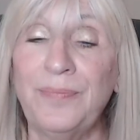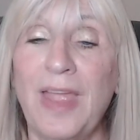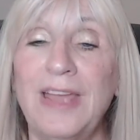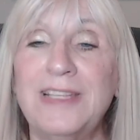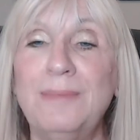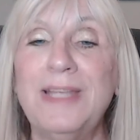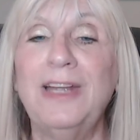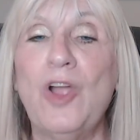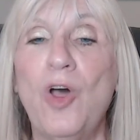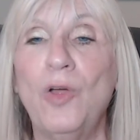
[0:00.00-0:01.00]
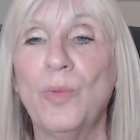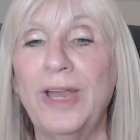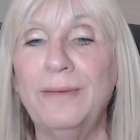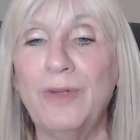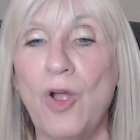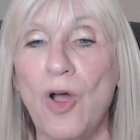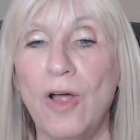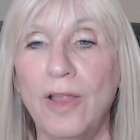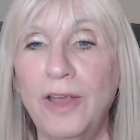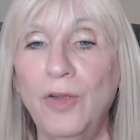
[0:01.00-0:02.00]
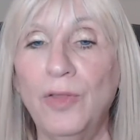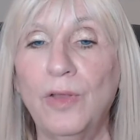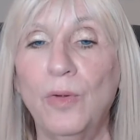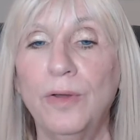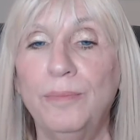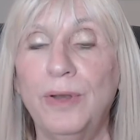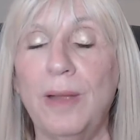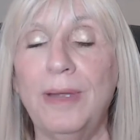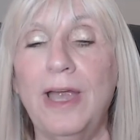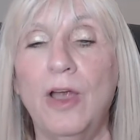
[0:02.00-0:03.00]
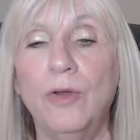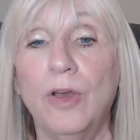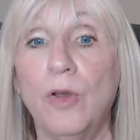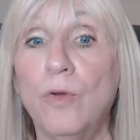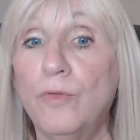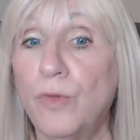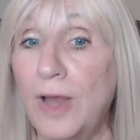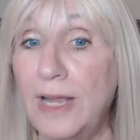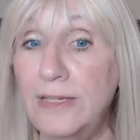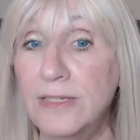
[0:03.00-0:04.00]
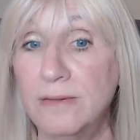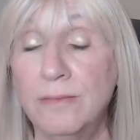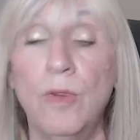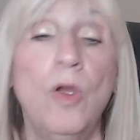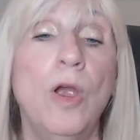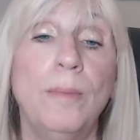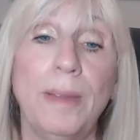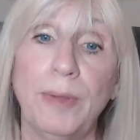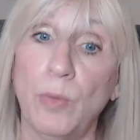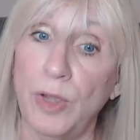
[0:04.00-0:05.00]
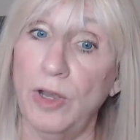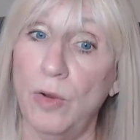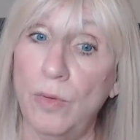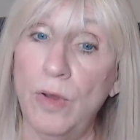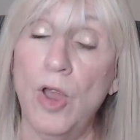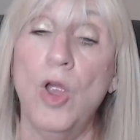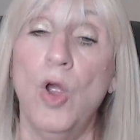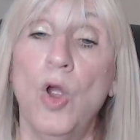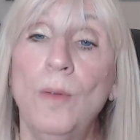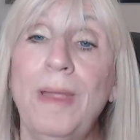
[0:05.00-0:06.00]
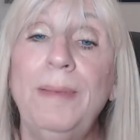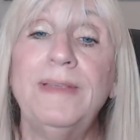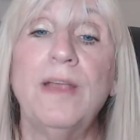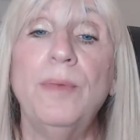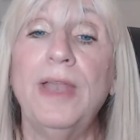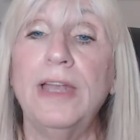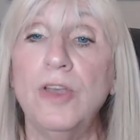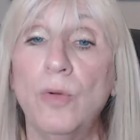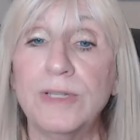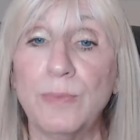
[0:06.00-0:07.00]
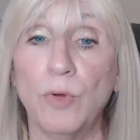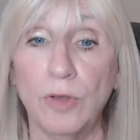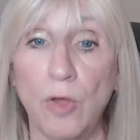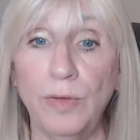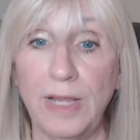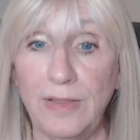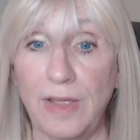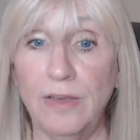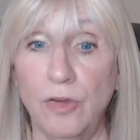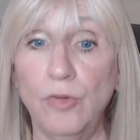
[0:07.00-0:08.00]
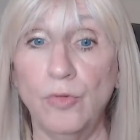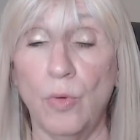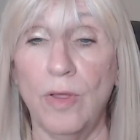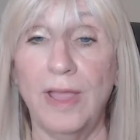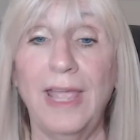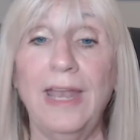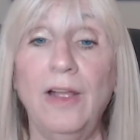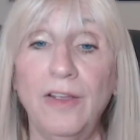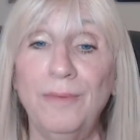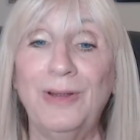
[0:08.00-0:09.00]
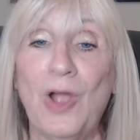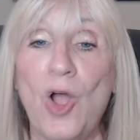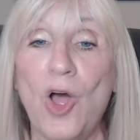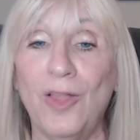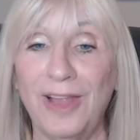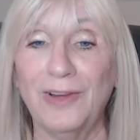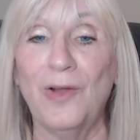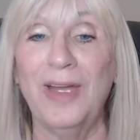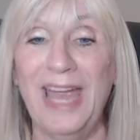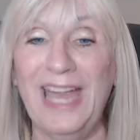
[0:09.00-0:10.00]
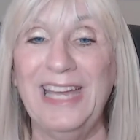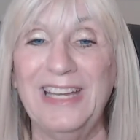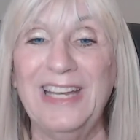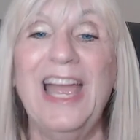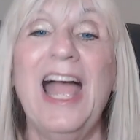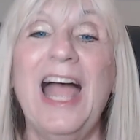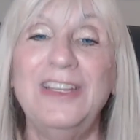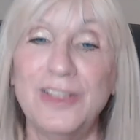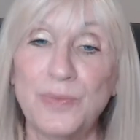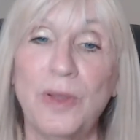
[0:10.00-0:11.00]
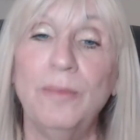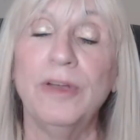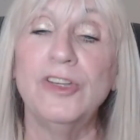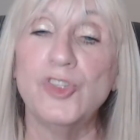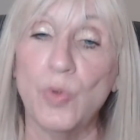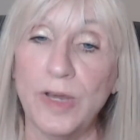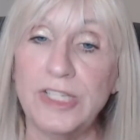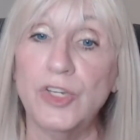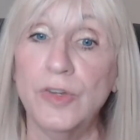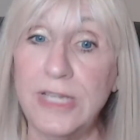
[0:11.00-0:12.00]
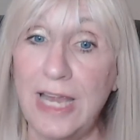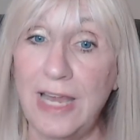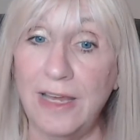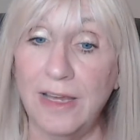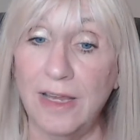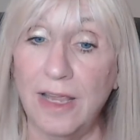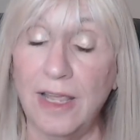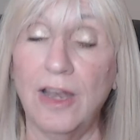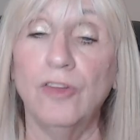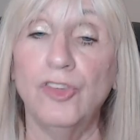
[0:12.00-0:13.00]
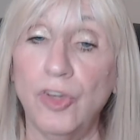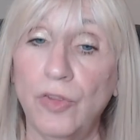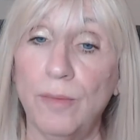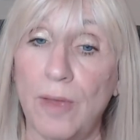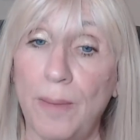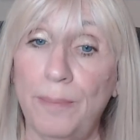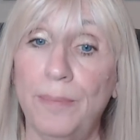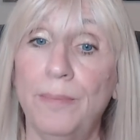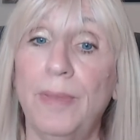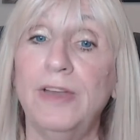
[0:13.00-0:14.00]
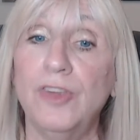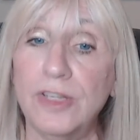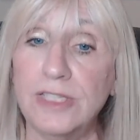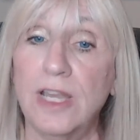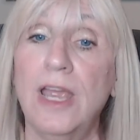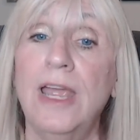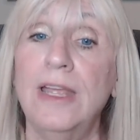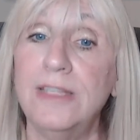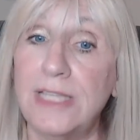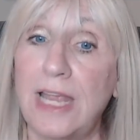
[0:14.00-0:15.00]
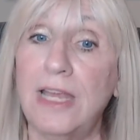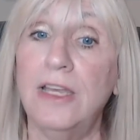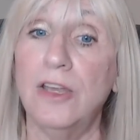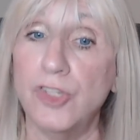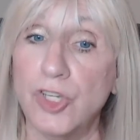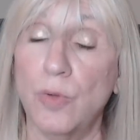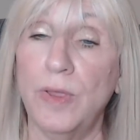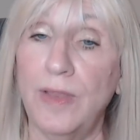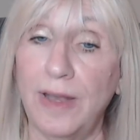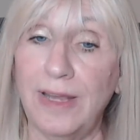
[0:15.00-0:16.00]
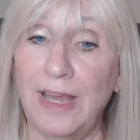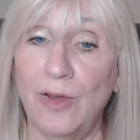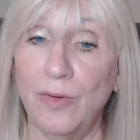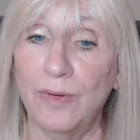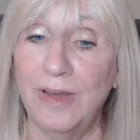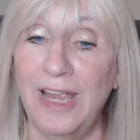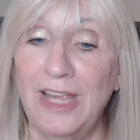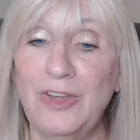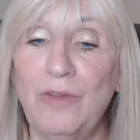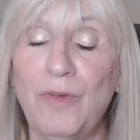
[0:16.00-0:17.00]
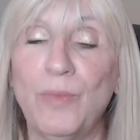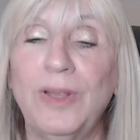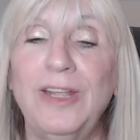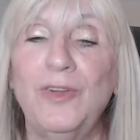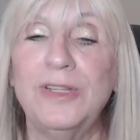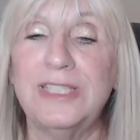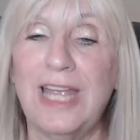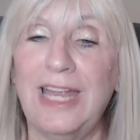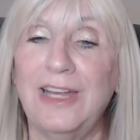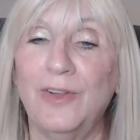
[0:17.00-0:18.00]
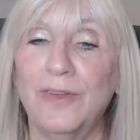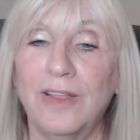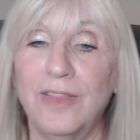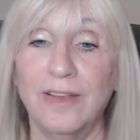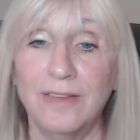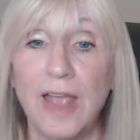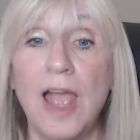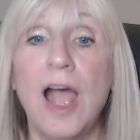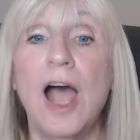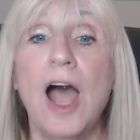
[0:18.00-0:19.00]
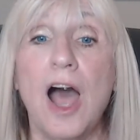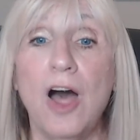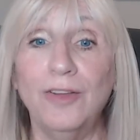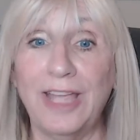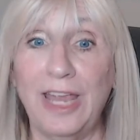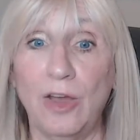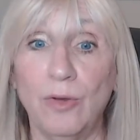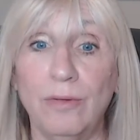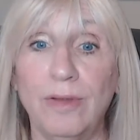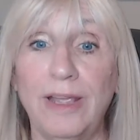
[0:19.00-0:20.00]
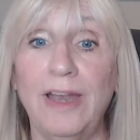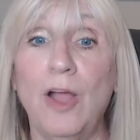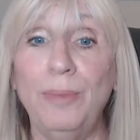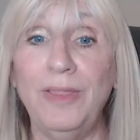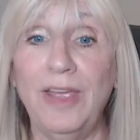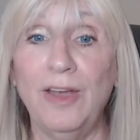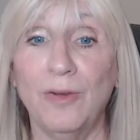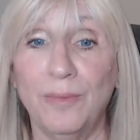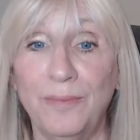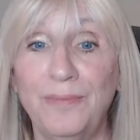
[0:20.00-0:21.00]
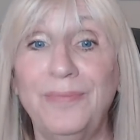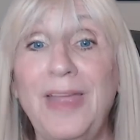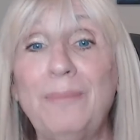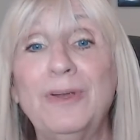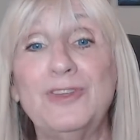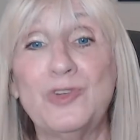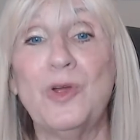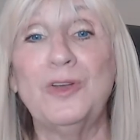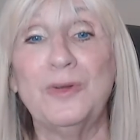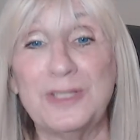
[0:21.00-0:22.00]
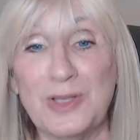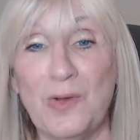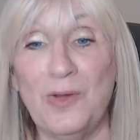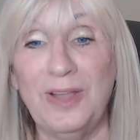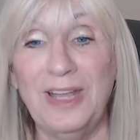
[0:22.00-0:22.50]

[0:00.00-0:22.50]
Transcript: Sometimes I call a random call. I hear the Lord put on my heart an old friend, or maybe a widow, or maybe someone that I know is more lonely than usual. And I'll give a call. I go, hey, I just want to bring joy to your day. And I'll cheer them up by just saying and showing that I care. You know, I have a really good saying. It goes like this I'll care and I'll be there. That brings joy to a soul.